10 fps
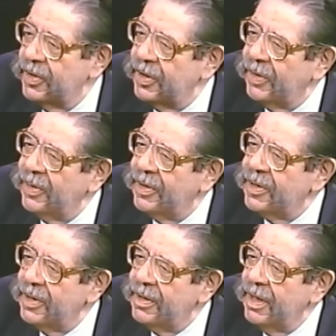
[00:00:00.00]
So
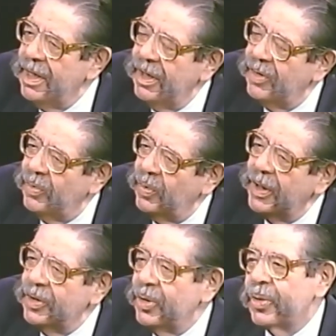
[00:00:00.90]
you
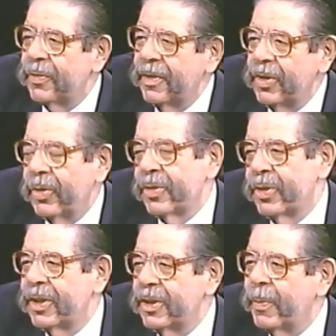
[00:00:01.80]
went into
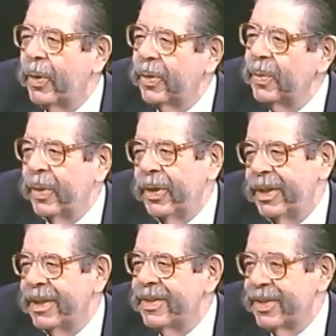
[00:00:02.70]
yours the spoken
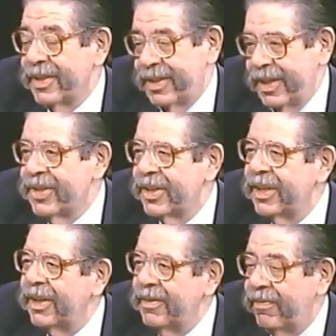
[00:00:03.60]
word, his is
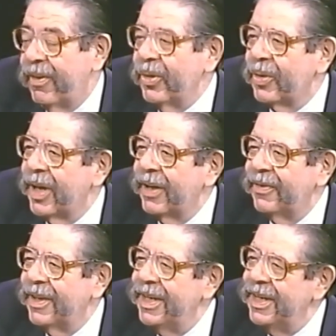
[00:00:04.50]
the
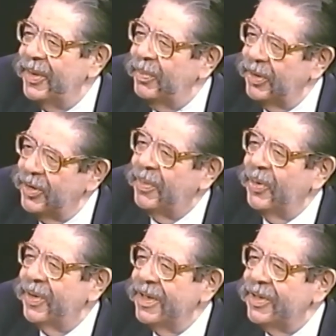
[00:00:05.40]
photograph, but you're
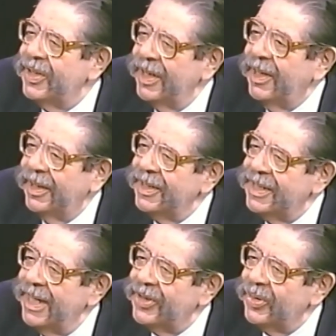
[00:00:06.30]
both into the
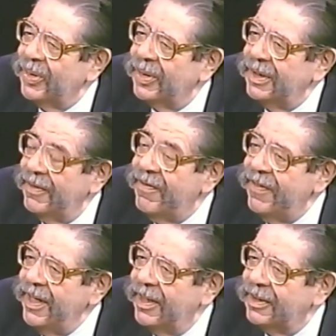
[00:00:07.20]
architectural
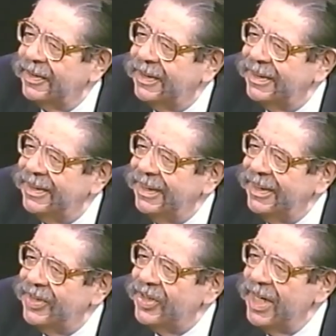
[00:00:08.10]
field, and
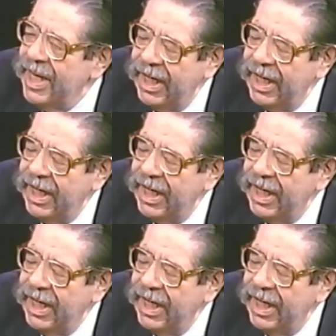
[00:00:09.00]
it's